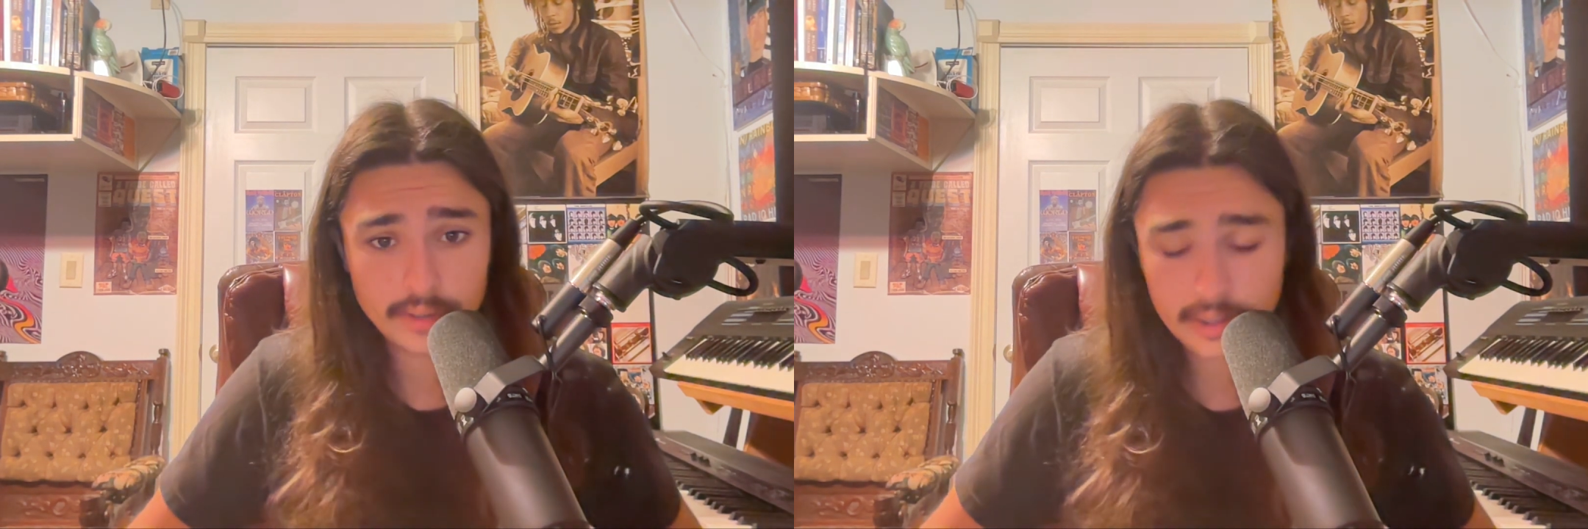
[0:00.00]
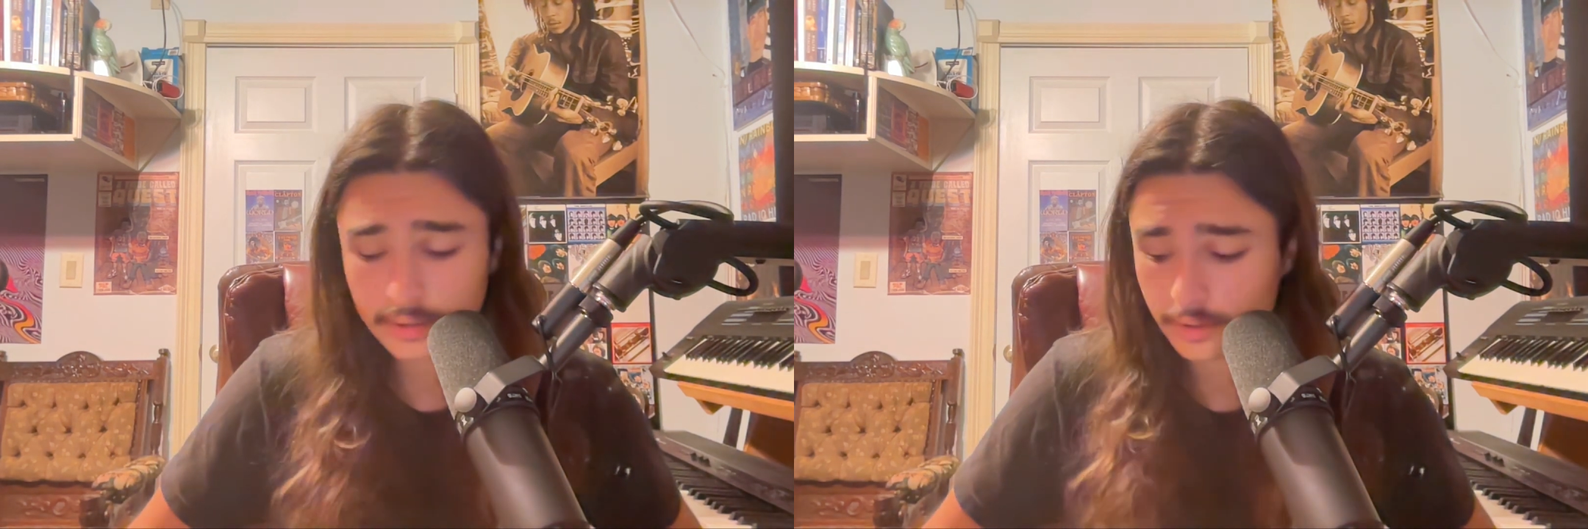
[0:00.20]

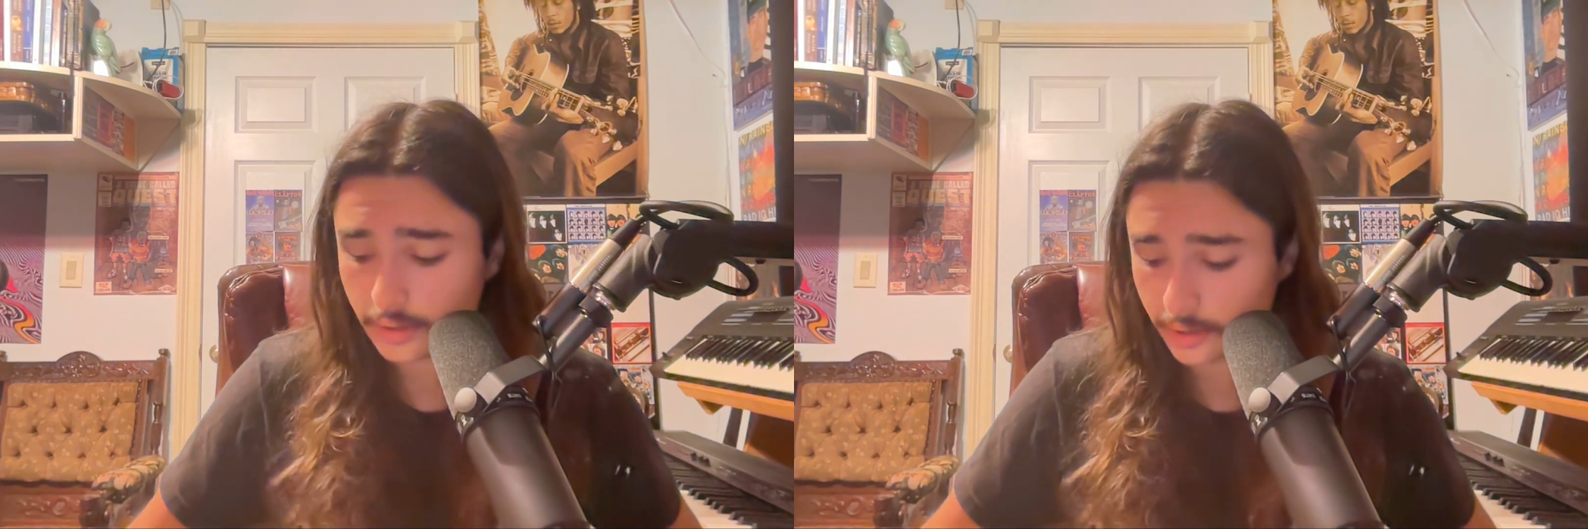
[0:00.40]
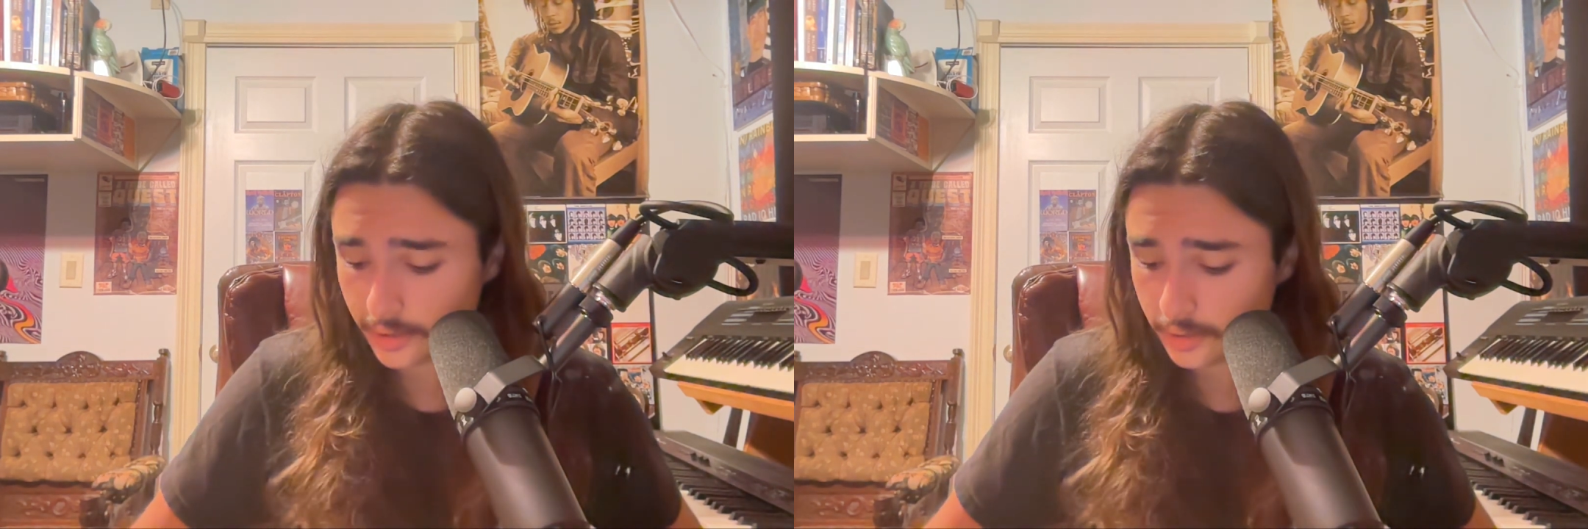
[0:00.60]

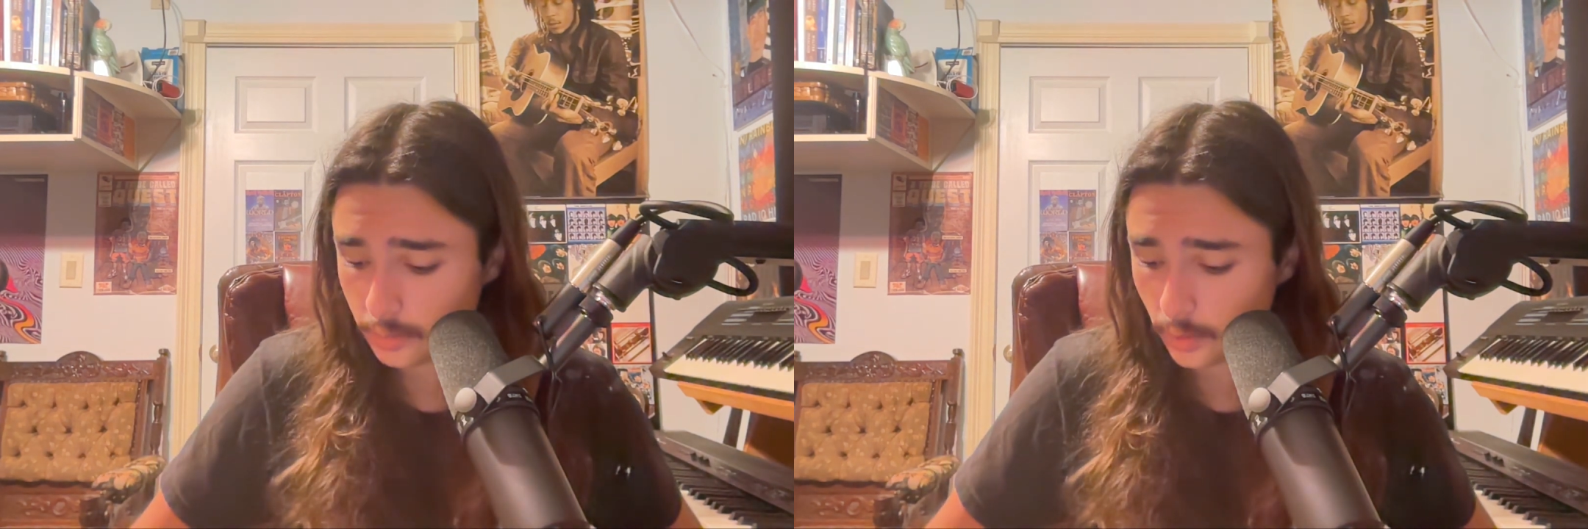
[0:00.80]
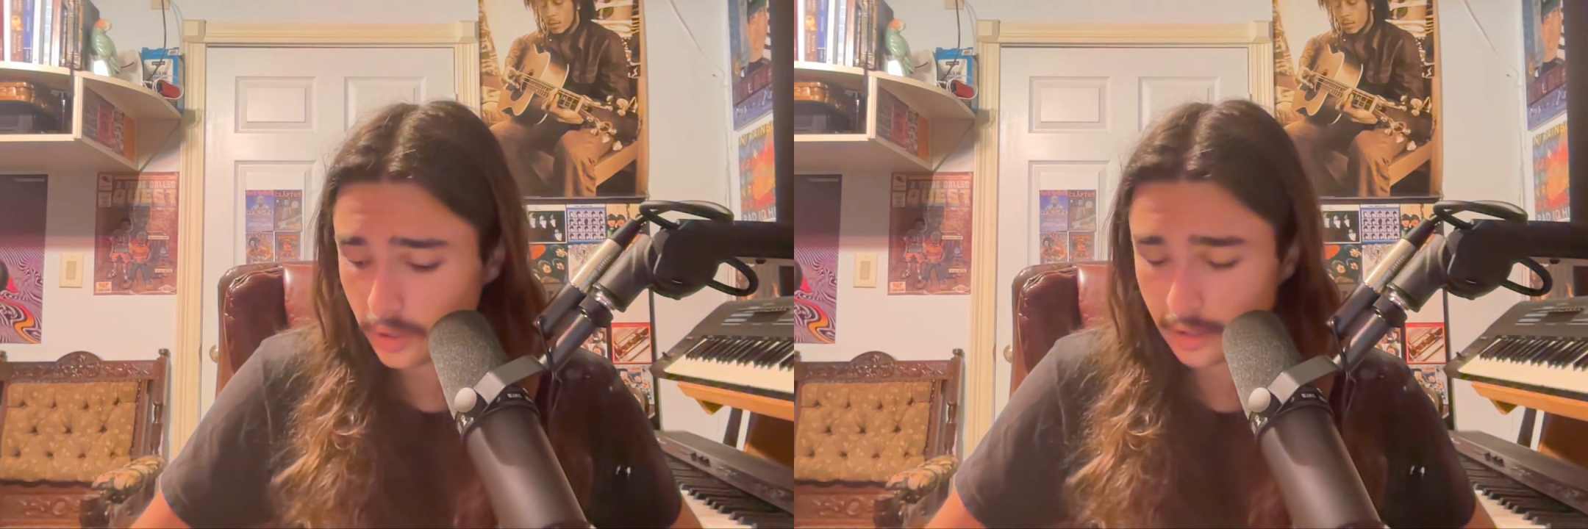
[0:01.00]
Here's
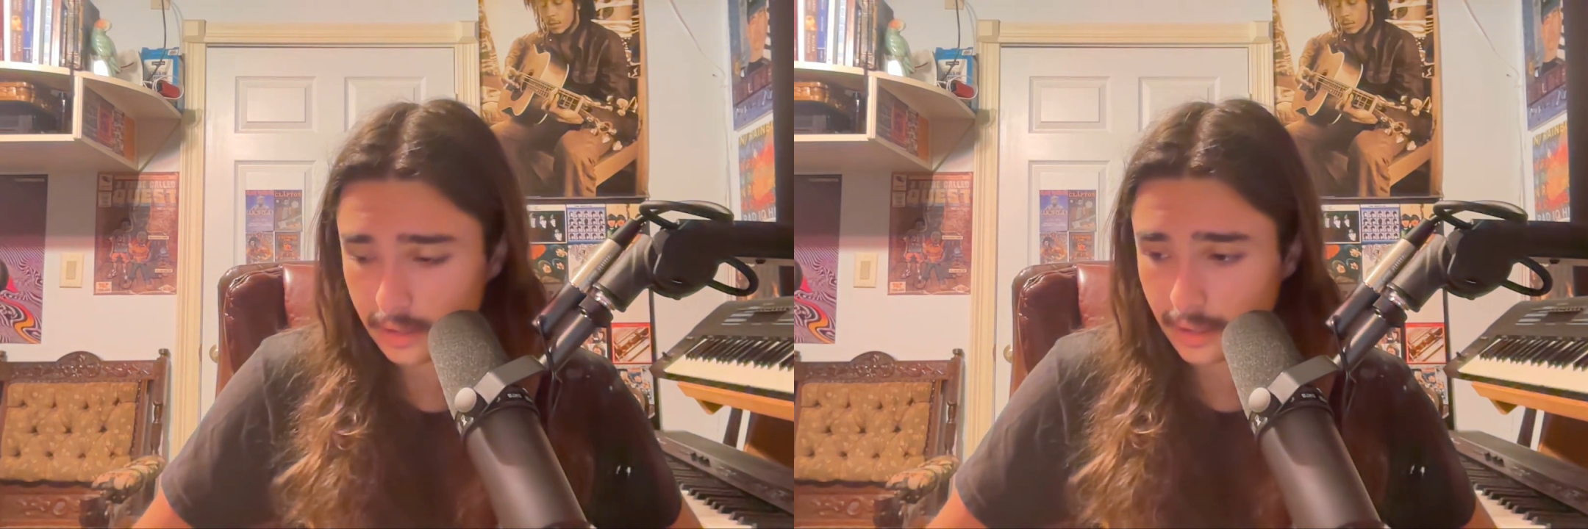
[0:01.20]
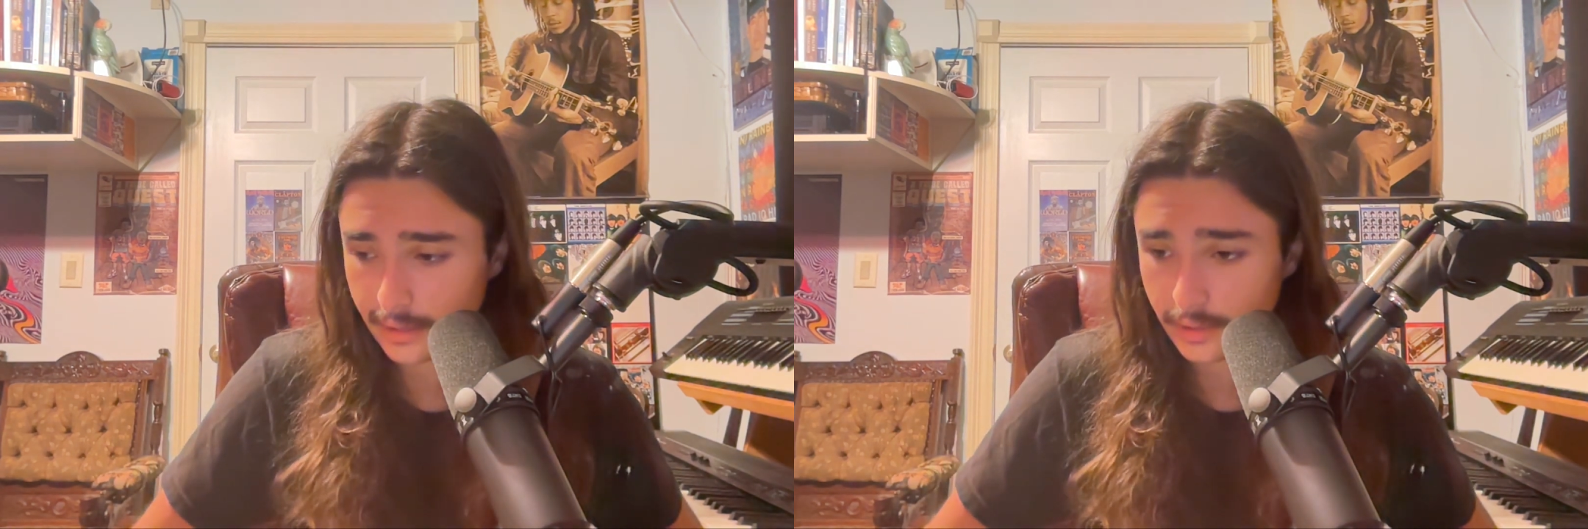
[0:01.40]
one of the
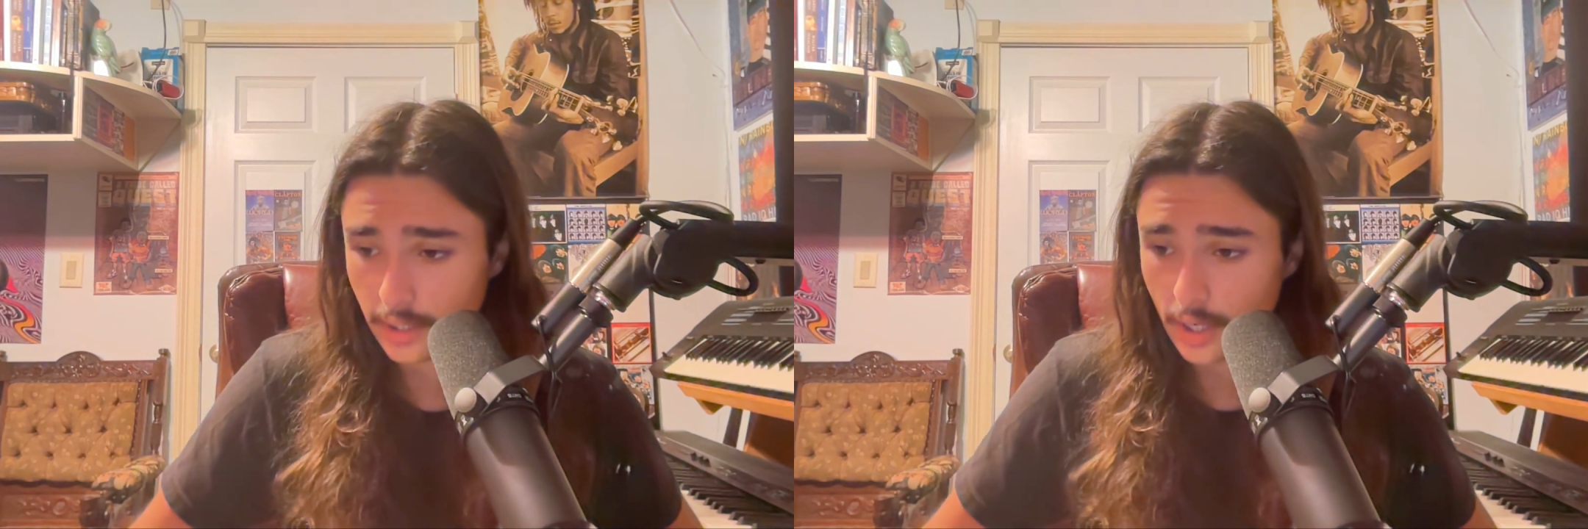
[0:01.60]
things.